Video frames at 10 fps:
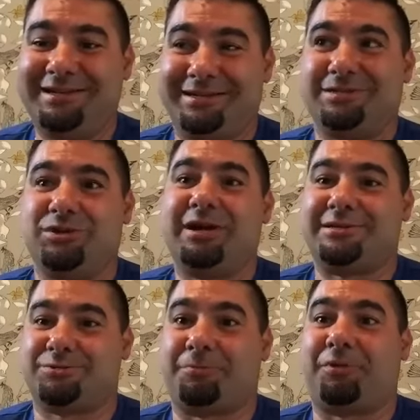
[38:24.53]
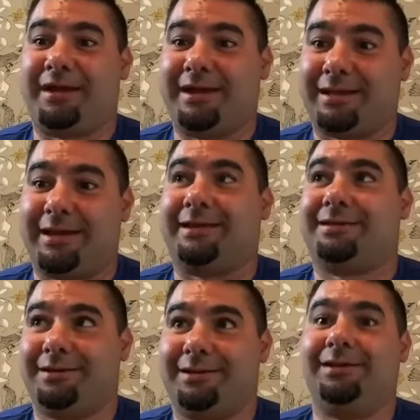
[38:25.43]
because you guys were playing like
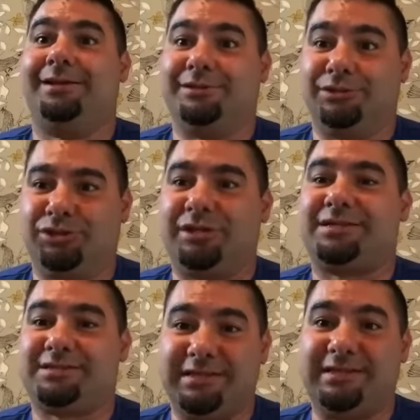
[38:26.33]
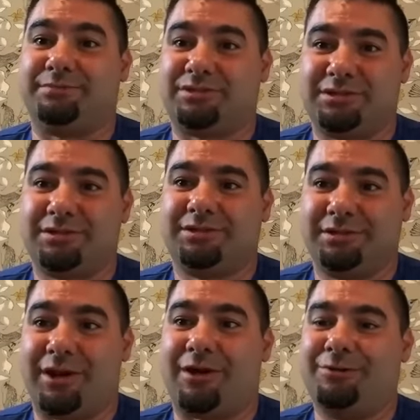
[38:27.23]
legit teams,
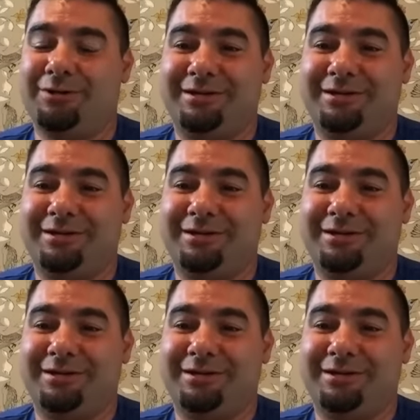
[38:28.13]
you know?